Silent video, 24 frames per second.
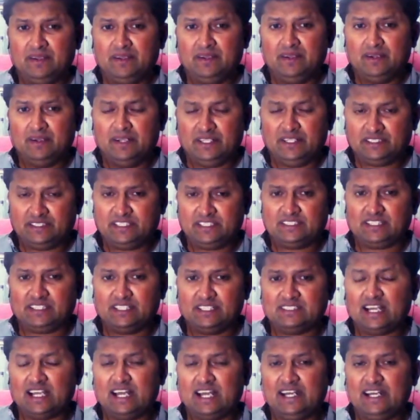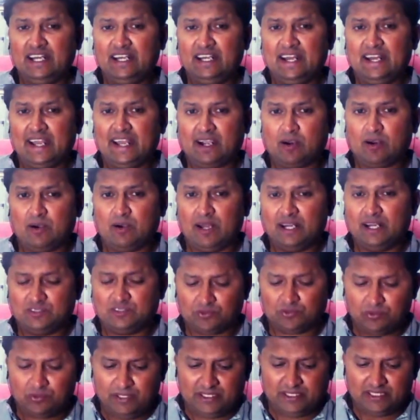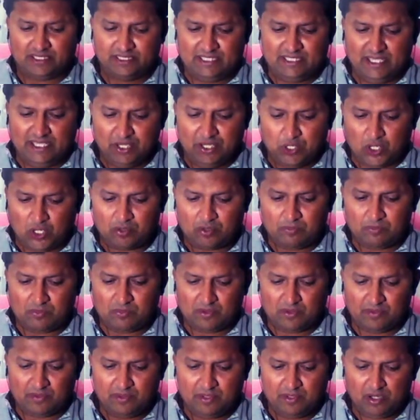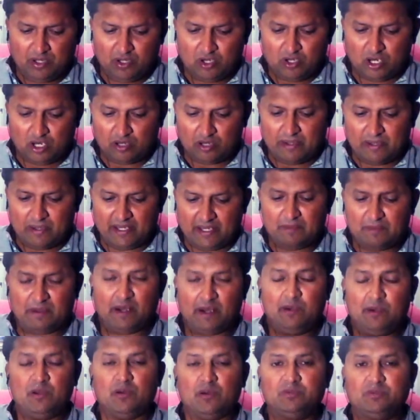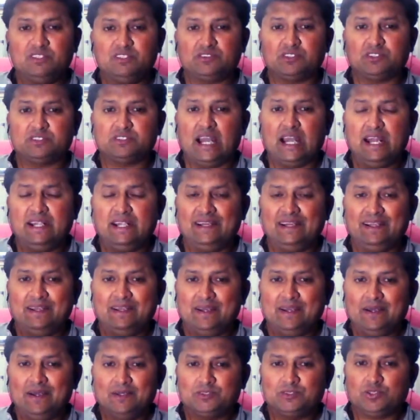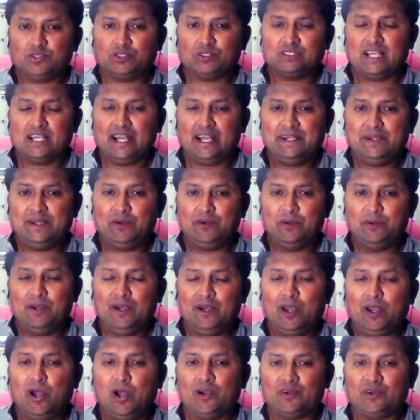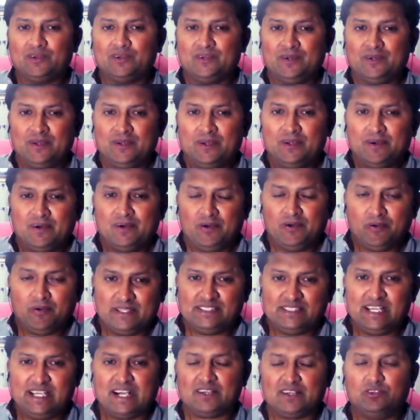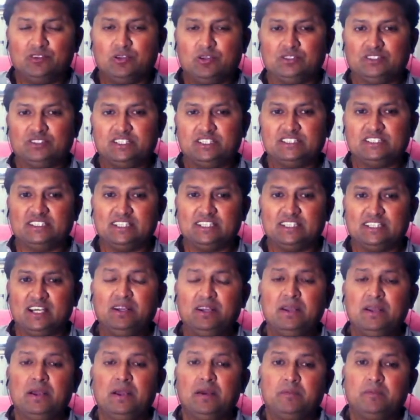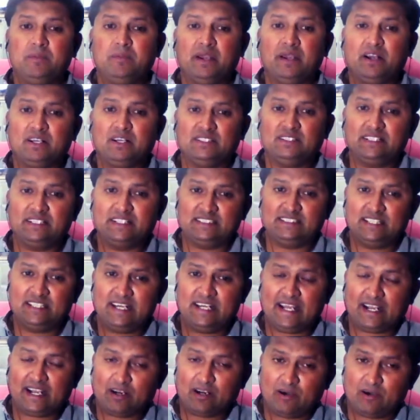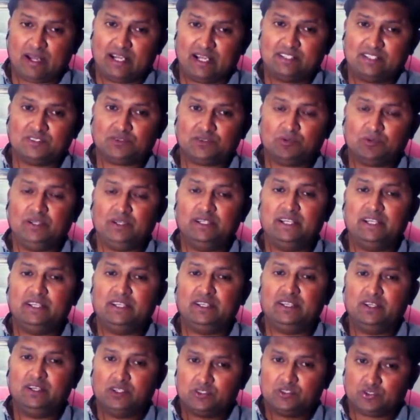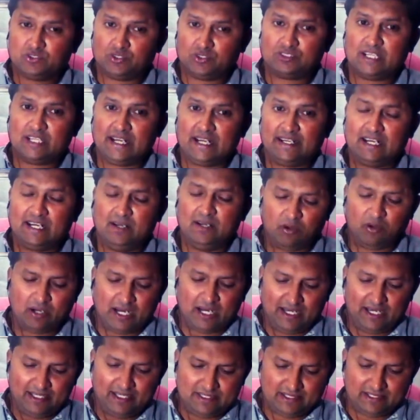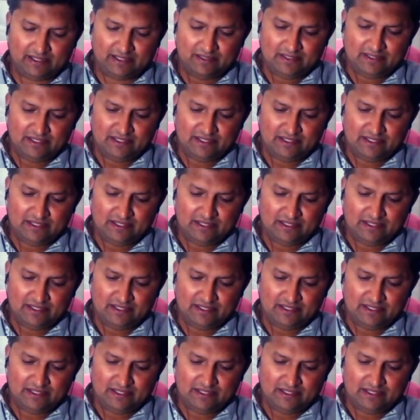Decisions are in accordance with the normative value of the society. Society will not reject those decisions because it is in accordance with the societal morality.